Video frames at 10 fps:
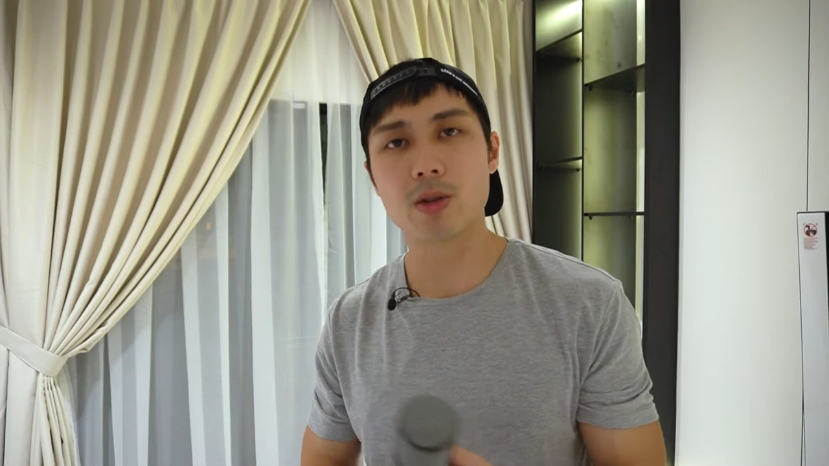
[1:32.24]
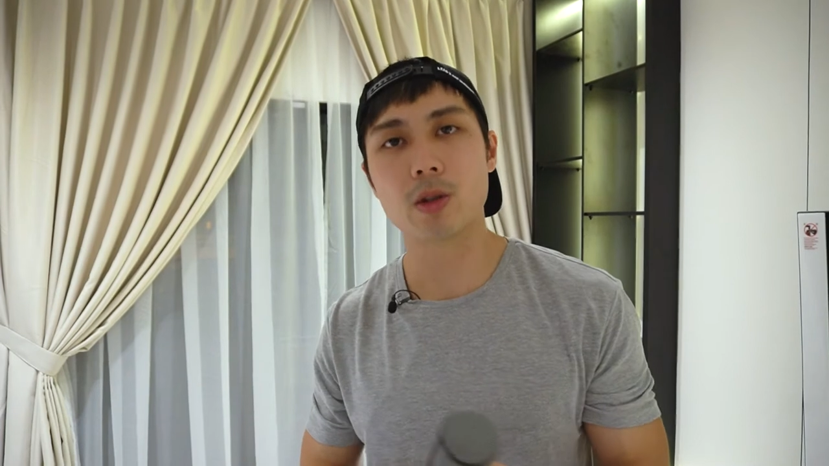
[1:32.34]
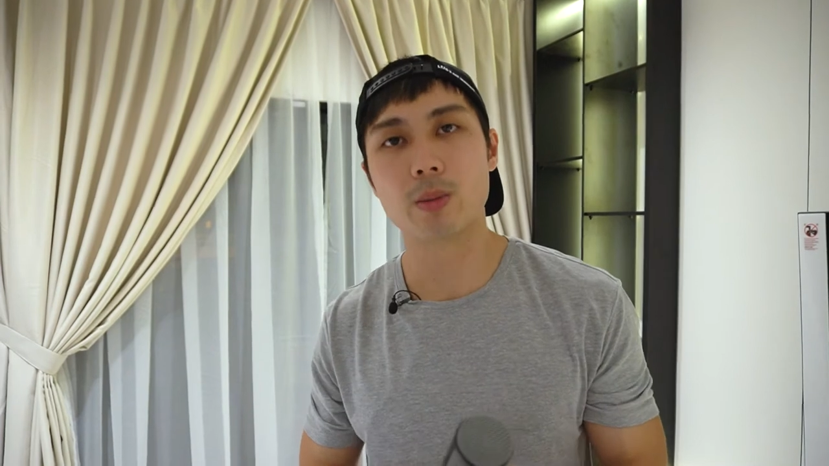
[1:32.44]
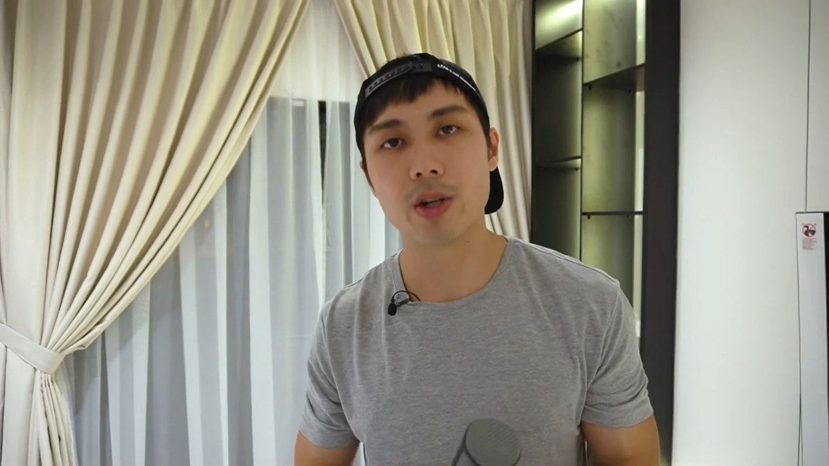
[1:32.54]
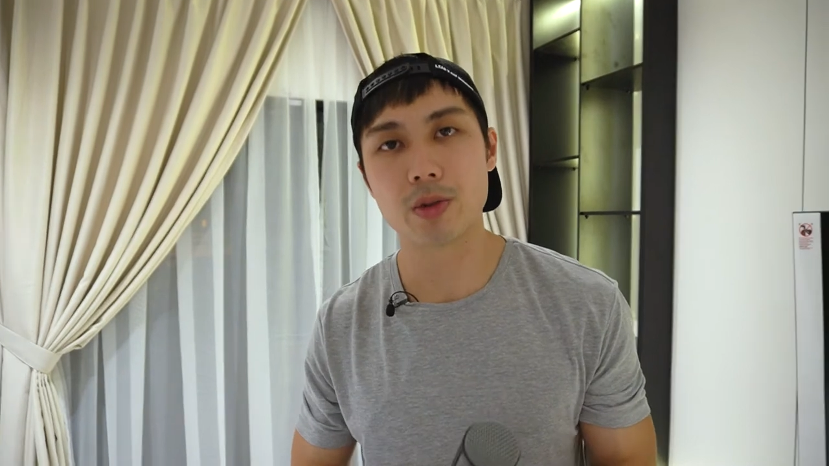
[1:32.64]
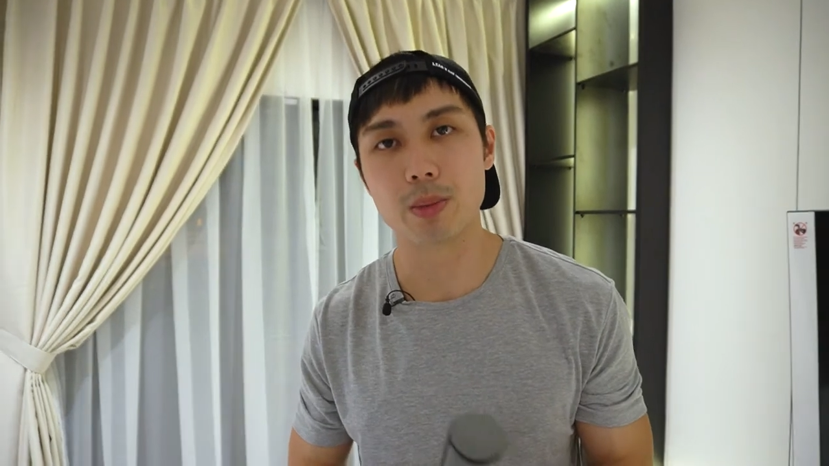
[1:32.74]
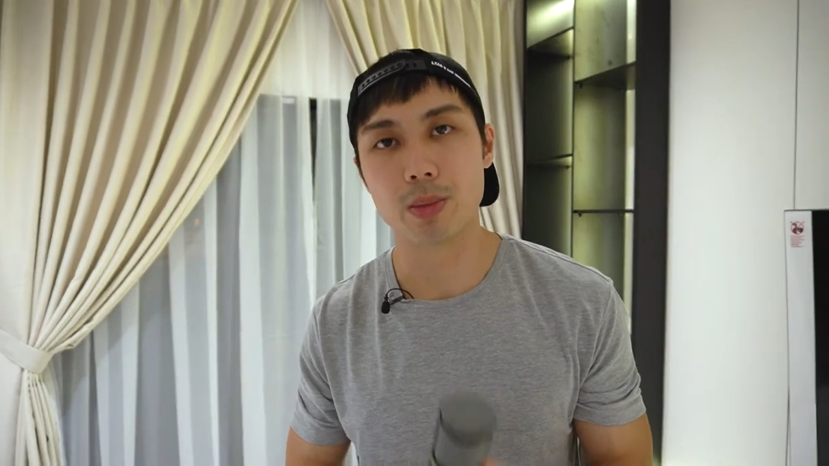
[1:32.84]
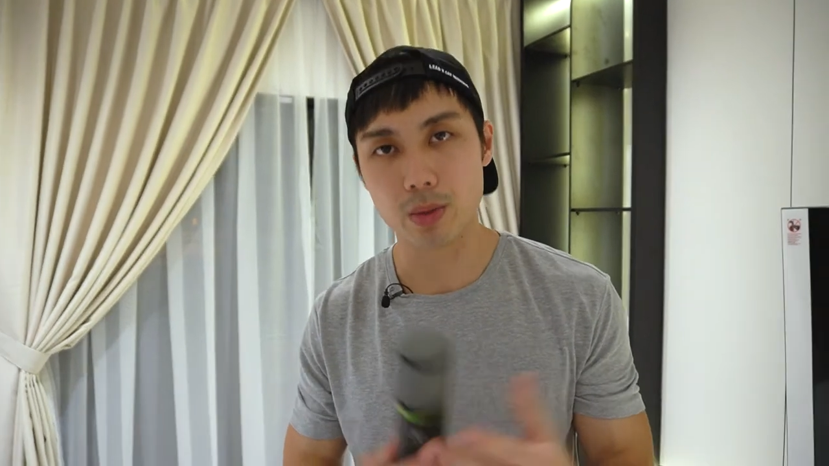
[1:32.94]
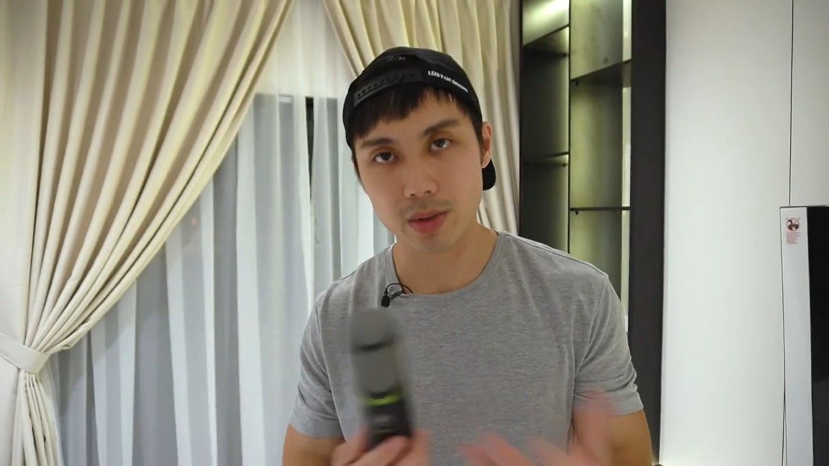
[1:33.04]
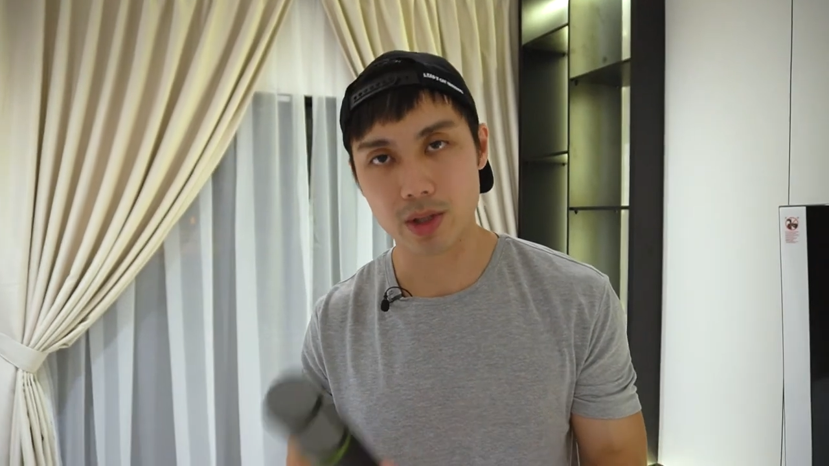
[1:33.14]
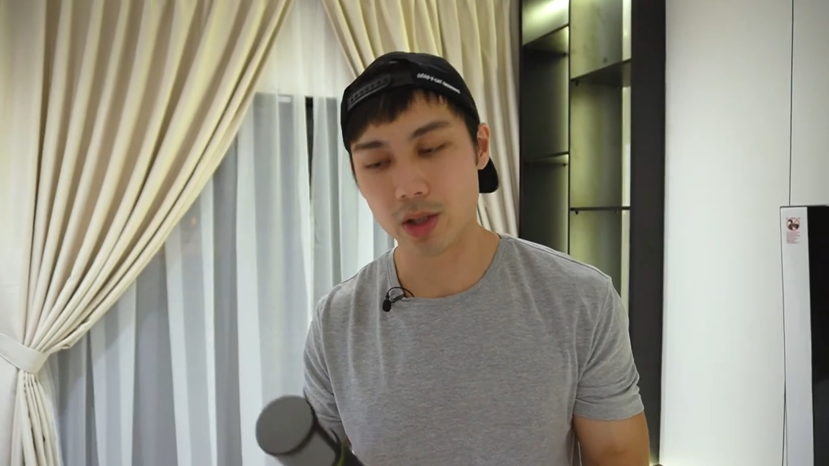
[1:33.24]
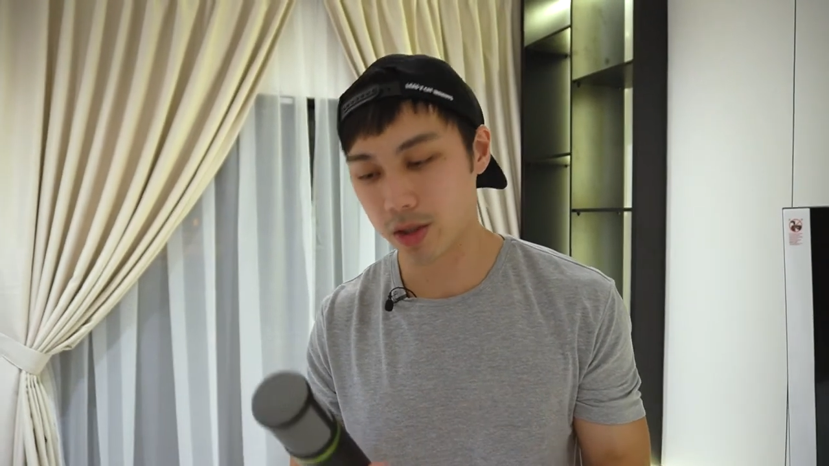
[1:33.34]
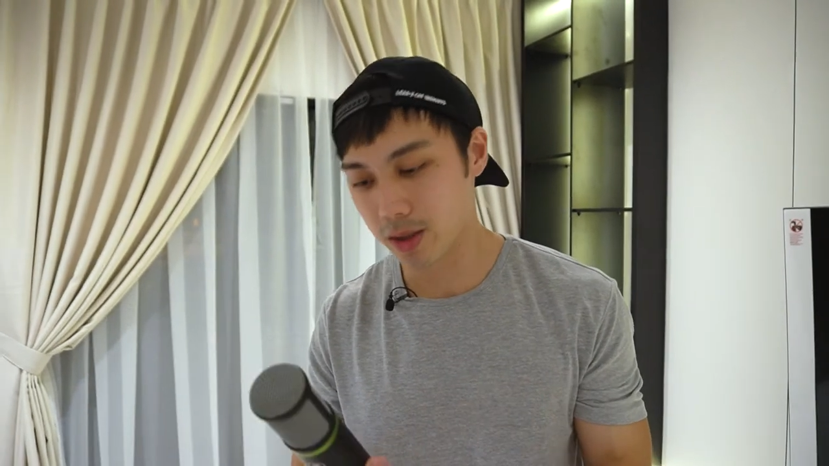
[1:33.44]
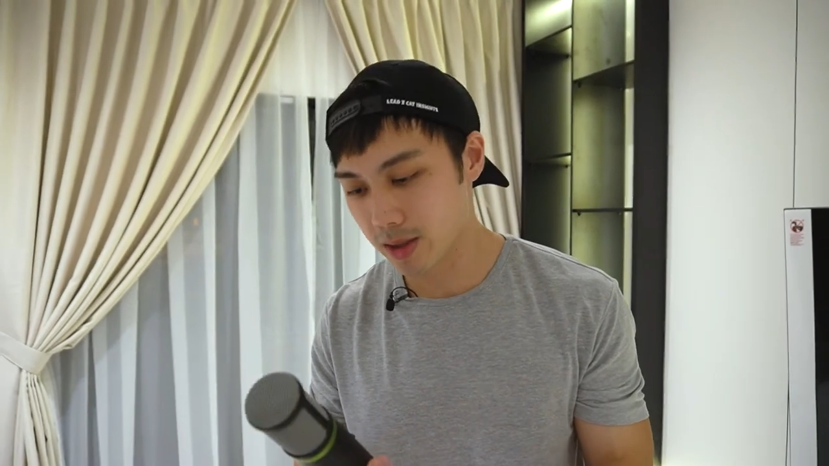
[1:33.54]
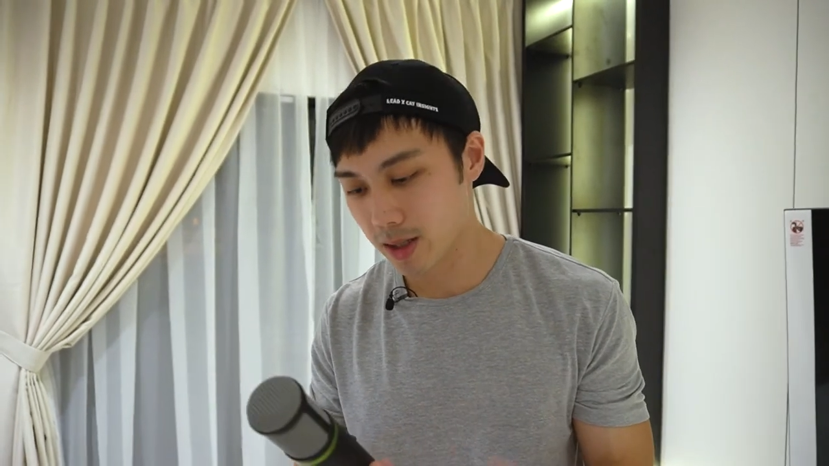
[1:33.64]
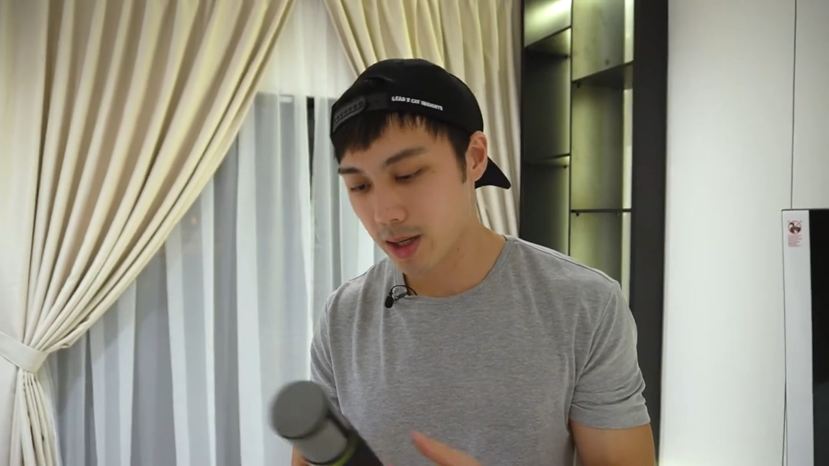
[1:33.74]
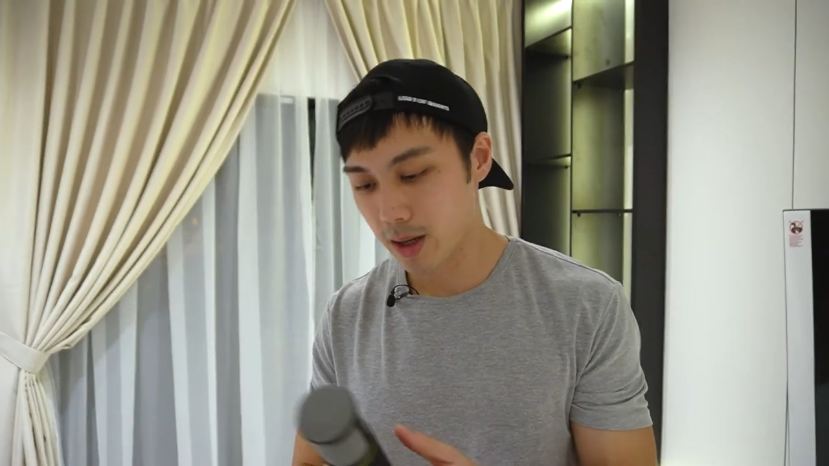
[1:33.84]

so much for musicians.